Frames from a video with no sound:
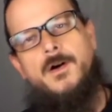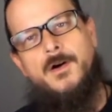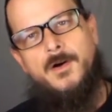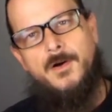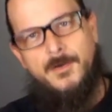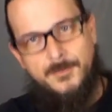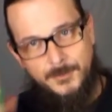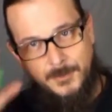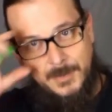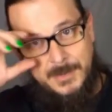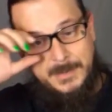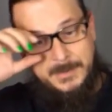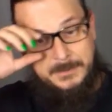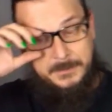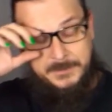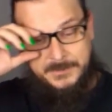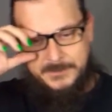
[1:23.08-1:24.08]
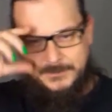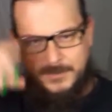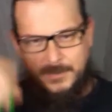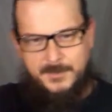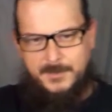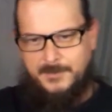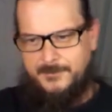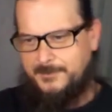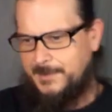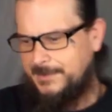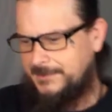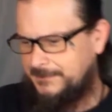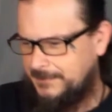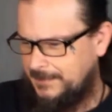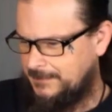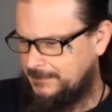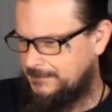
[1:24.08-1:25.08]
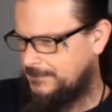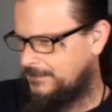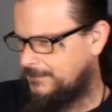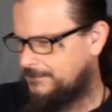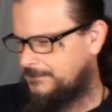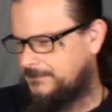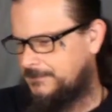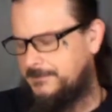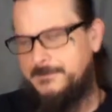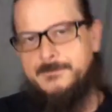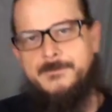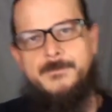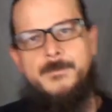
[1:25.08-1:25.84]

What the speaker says: Alright, let's start off by saying this.